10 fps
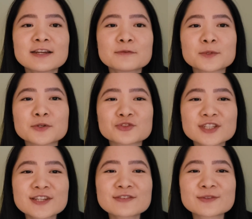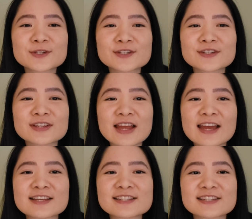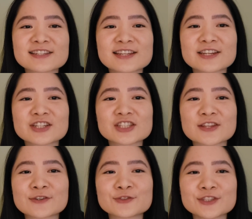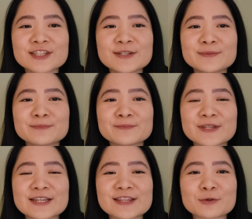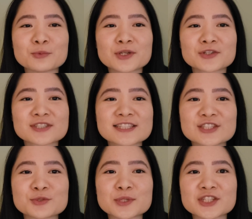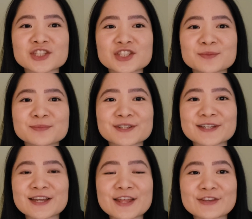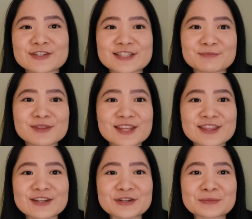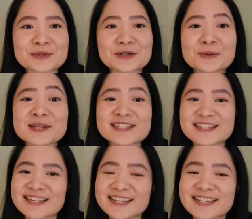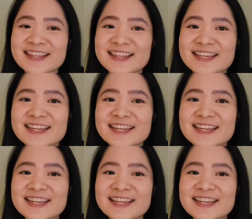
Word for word: But really, for Kaz and Inej, they're really in a weird situationship like there's something there but no one's saying anything